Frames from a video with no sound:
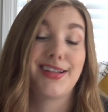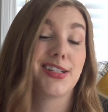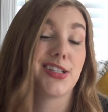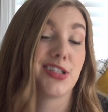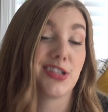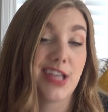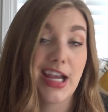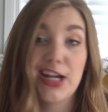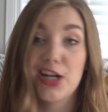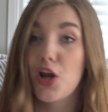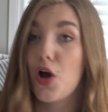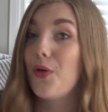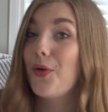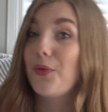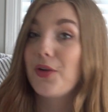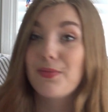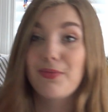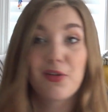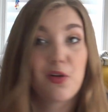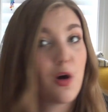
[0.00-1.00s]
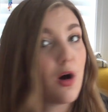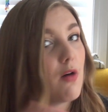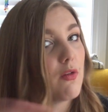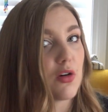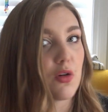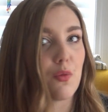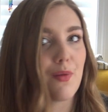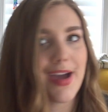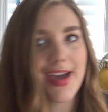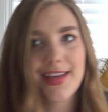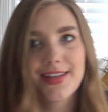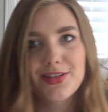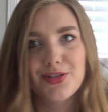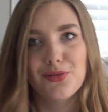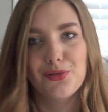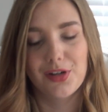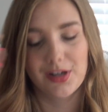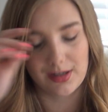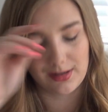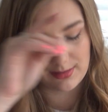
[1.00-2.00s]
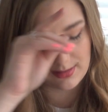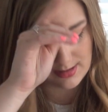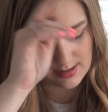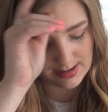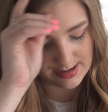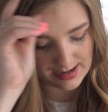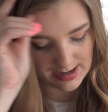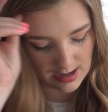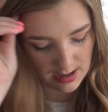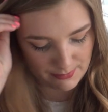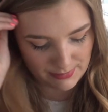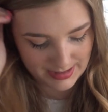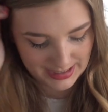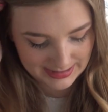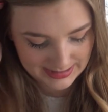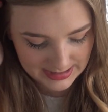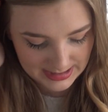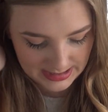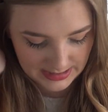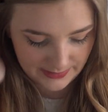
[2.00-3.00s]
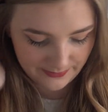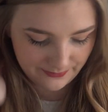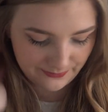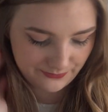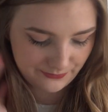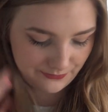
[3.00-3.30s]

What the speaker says: Just say no, it would have been over way sooner. But he didn't.